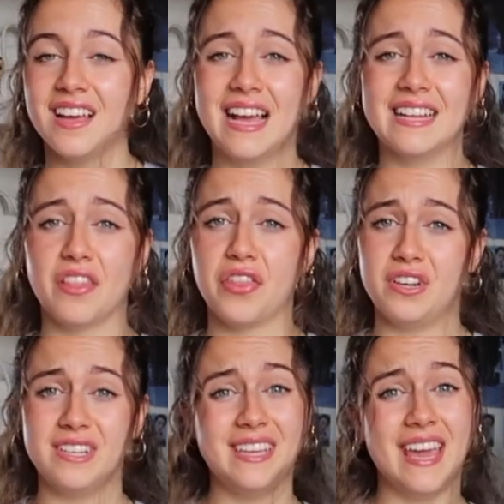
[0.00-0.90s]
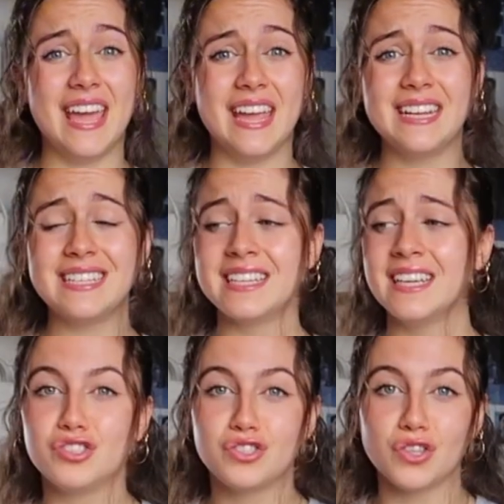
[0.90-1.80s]
And 38,
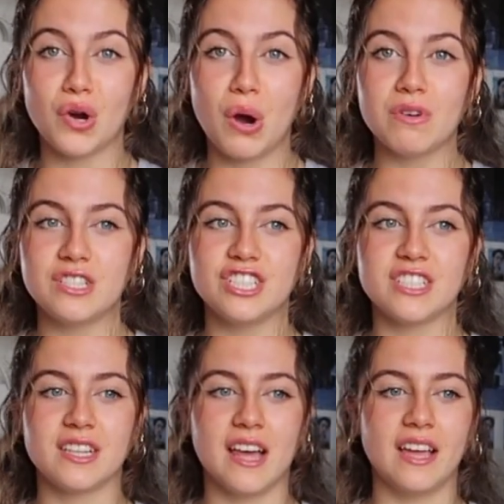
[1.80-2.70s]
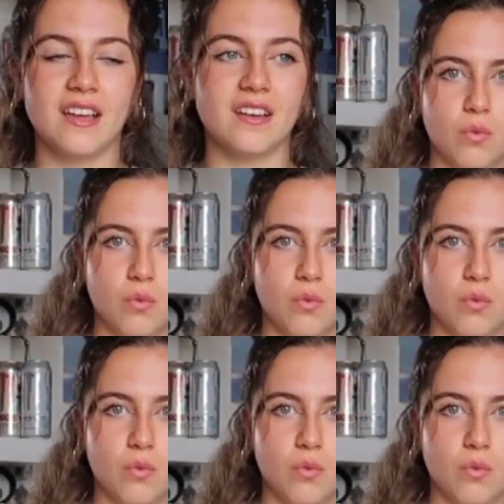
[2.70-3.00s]
so it's just like